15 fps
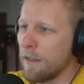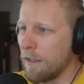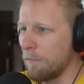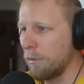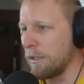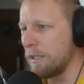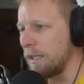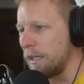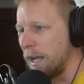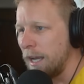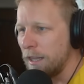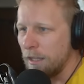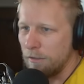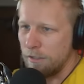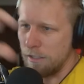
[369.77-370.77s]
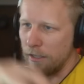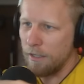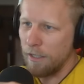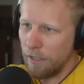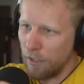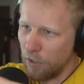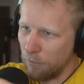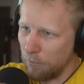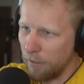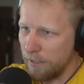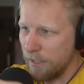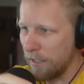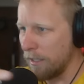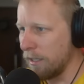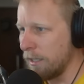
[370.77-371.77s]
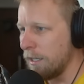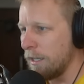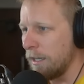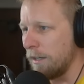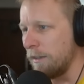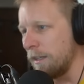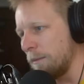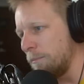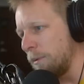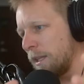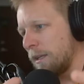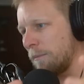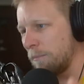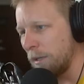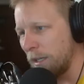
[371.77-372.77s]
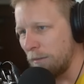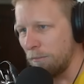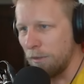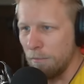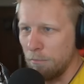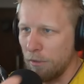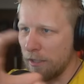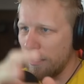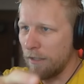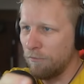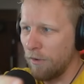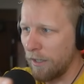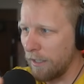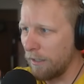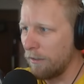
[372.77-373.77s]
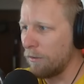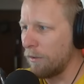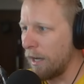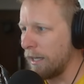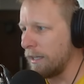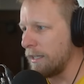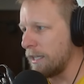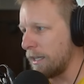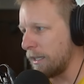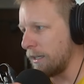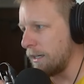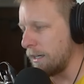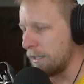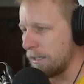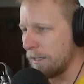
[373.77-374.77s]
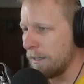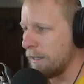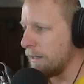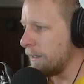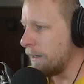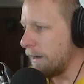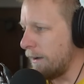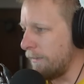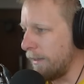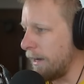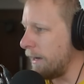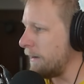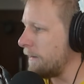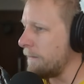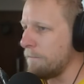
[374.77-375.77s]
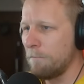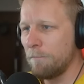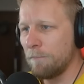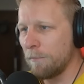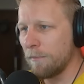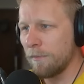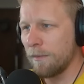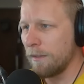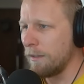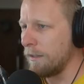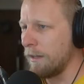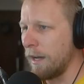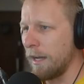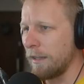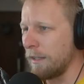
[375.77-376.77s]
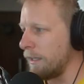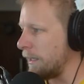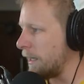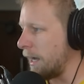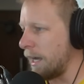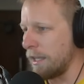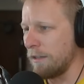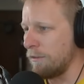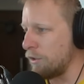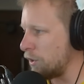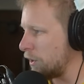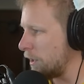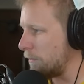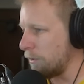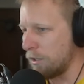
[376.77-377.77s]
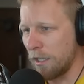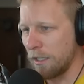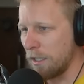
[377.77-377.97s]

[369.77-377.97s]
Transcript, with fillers: the Blizzard ate this the little Blizzard, and then the other then Blizzard fucking ate these other guys, and then you had the Activision that was like